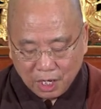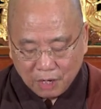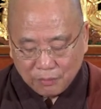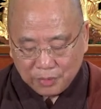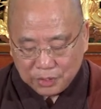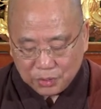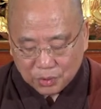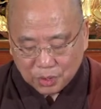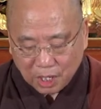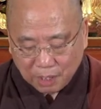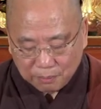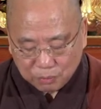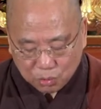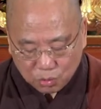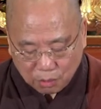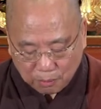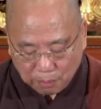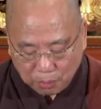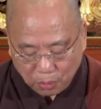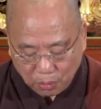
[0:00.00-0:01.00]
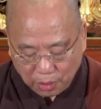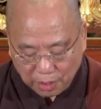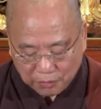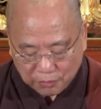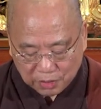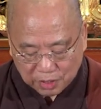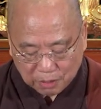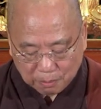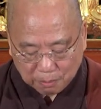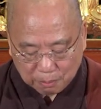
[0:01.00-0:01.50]
When you come to a point
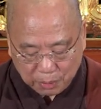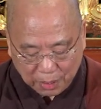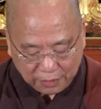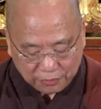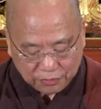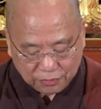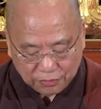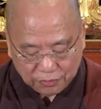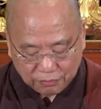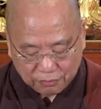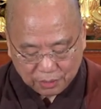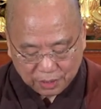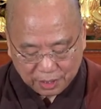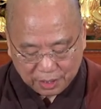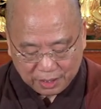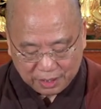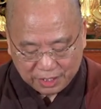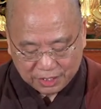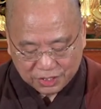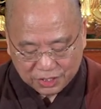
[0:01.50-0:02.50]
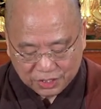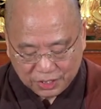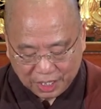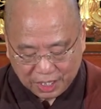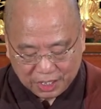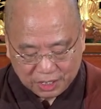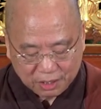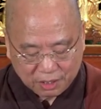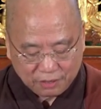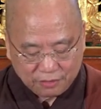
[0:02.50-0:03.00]
when the breath in a
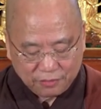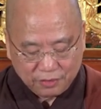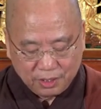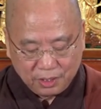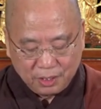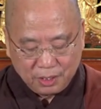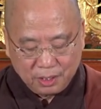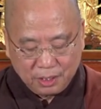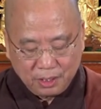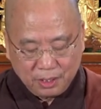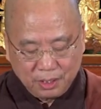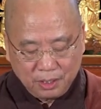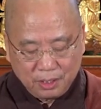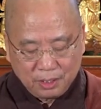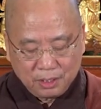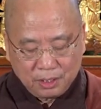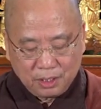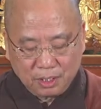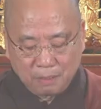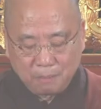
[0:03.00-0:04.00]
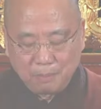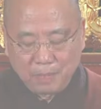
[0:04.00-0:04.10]
state of the